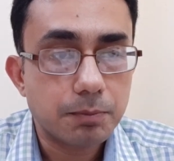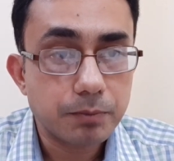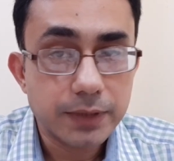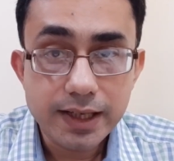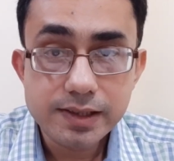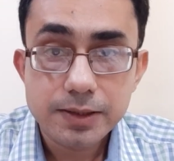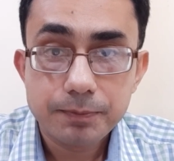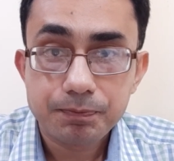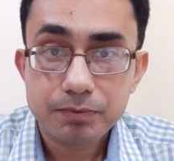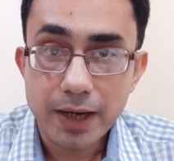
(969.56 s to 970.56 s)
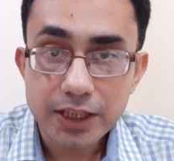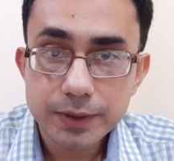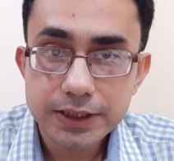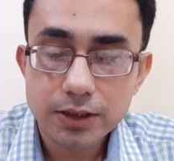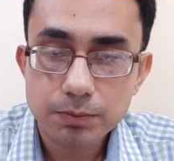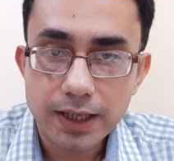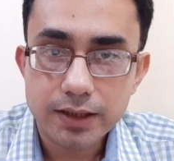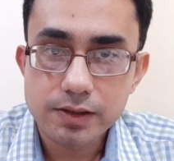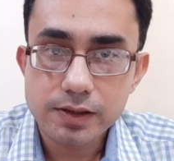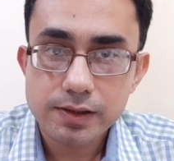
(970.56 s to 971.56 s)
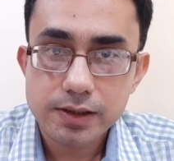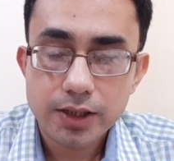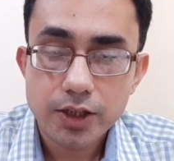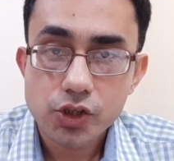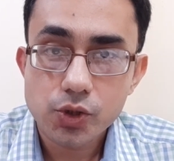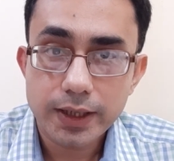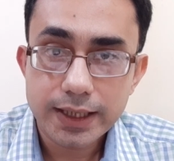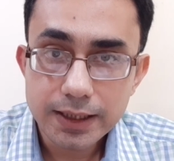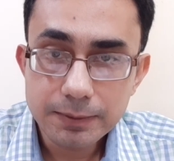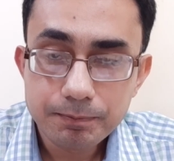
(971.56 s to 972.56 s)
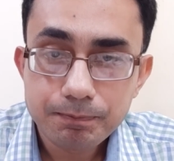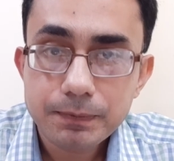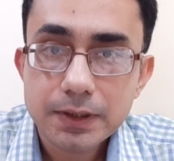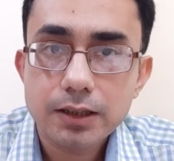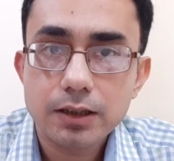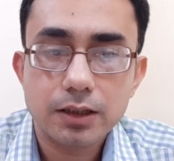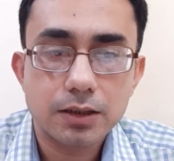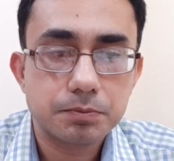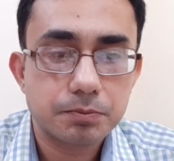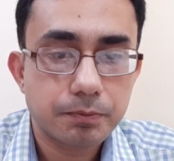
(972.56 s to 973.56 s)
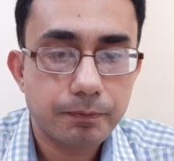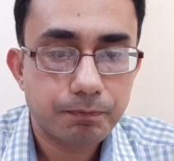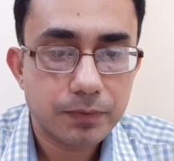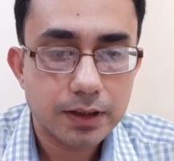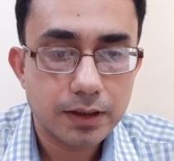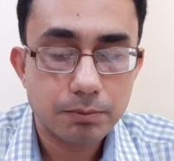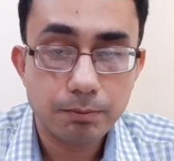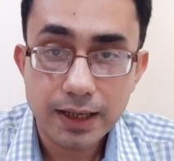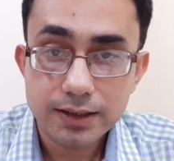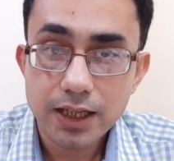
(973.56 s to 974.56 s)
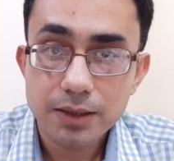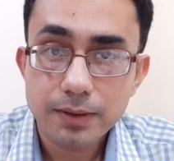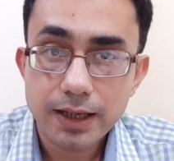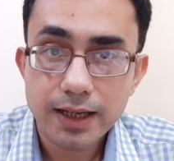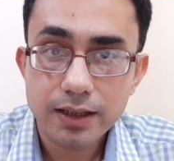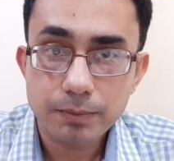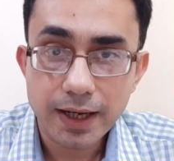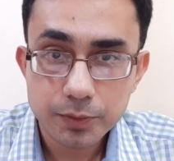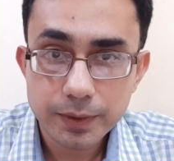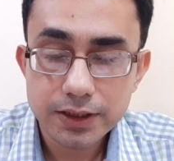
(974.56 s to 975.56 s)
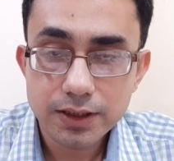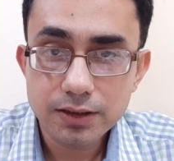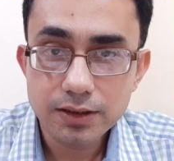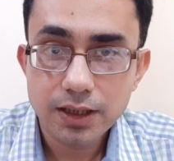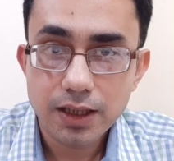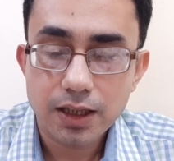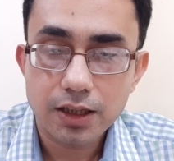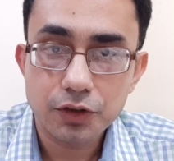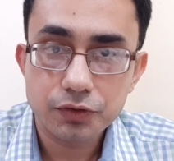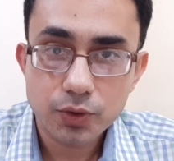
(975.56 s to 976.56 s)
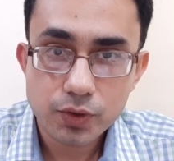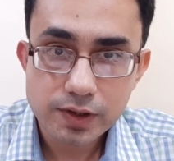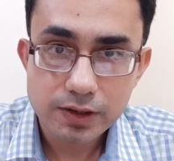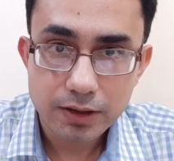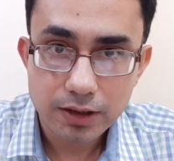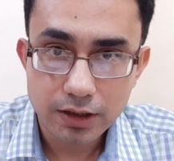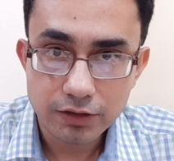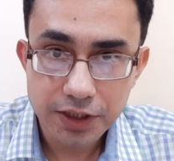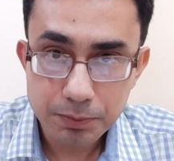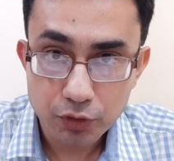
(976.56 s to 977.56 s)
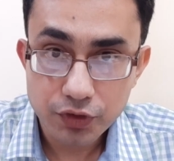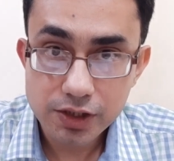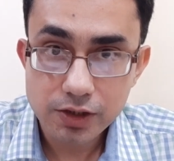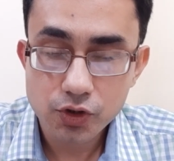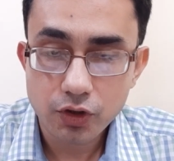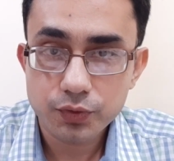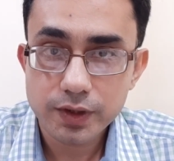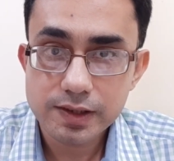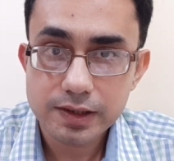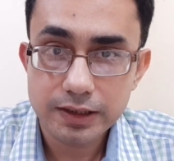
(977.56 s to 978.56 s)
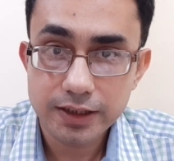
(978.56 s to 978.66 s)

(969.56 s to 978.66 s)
Next, mathematical packages. So again, MATLAB and Mathematica are, of course, very professional softwares.